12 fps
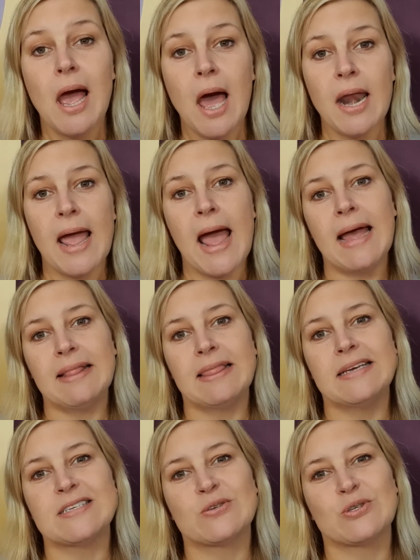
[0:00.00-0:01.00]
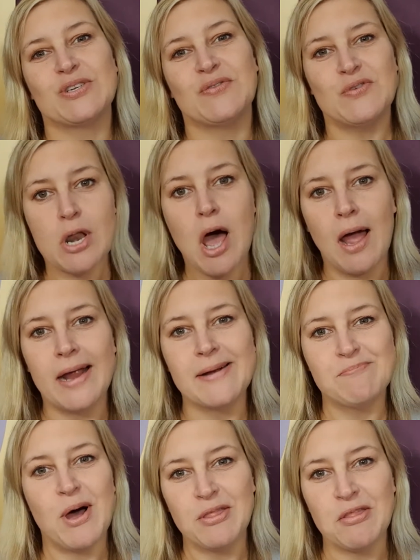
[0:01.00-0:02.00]
And I had this sort of
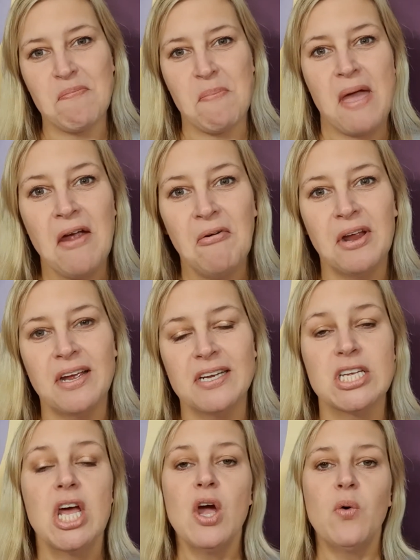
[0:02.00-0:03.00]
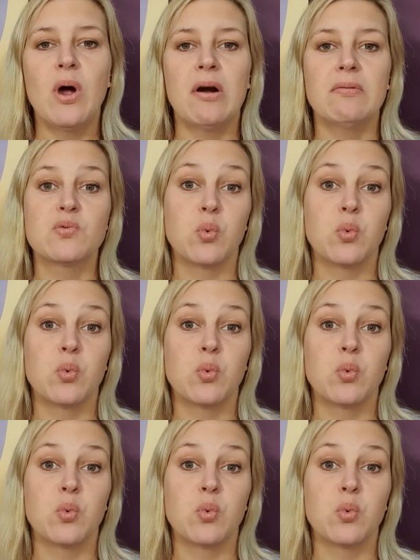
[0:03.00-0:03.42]
9-month period where I was